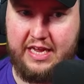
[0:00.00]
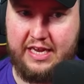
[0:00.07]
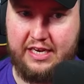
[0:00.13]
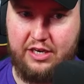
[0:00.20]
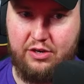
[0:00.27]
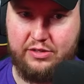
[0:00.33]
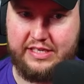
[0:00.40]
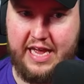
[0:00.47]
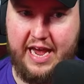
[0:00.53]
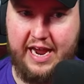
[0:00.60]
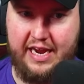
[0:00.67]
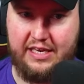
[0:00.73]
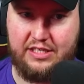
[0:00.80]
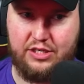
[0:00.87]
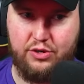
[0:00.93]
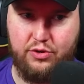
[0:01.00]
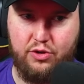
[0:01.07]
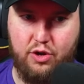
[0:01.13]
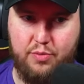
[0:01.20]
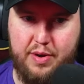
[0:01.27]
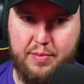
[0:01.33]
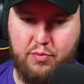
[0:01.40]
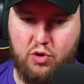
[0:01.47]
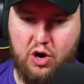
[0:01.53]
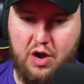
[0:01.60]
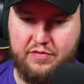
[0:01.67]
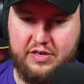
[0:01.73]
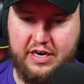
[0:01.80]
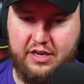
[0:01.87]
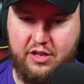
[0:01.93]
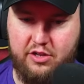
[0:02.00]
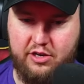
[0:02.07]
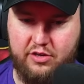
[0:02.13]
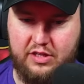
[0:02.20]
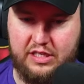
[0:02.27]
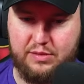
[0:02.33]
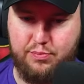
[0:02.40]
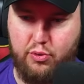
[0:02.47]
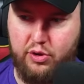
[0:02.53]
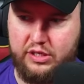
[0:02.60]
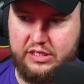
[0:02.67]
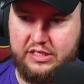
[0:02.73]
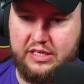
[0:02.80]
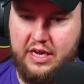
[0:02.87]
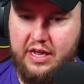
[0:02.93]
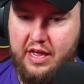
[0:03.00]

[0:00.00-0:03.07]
can use that A2 a little bit more often and clear these poisons.